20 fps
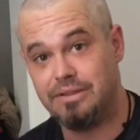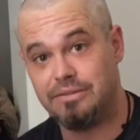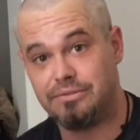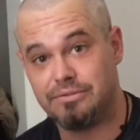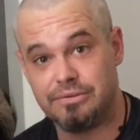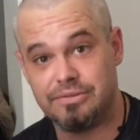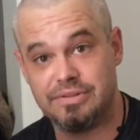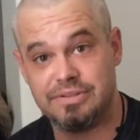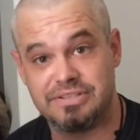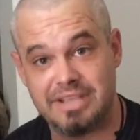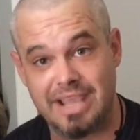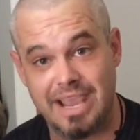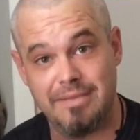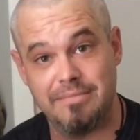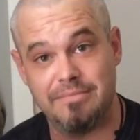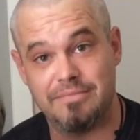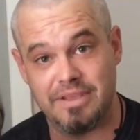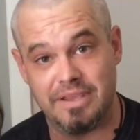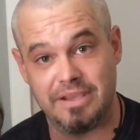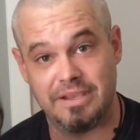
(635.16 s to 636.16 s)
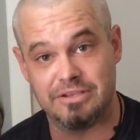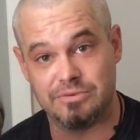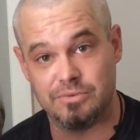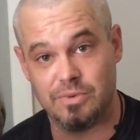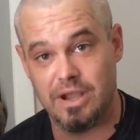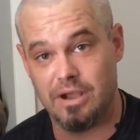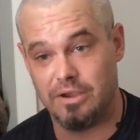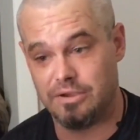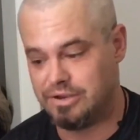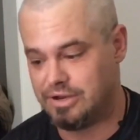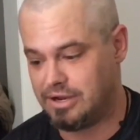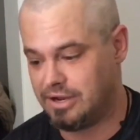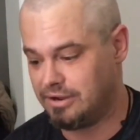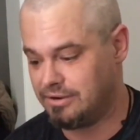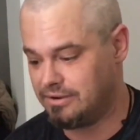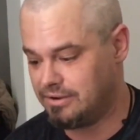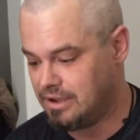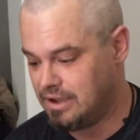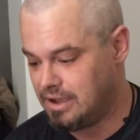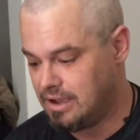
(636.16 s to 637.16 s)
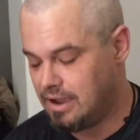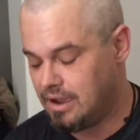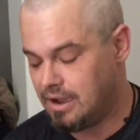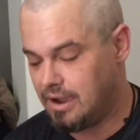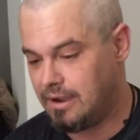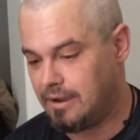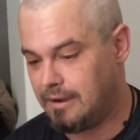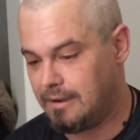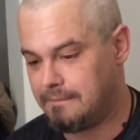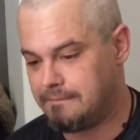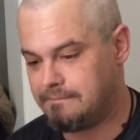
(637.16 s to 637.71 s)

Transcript: You know, like the drugs in his system.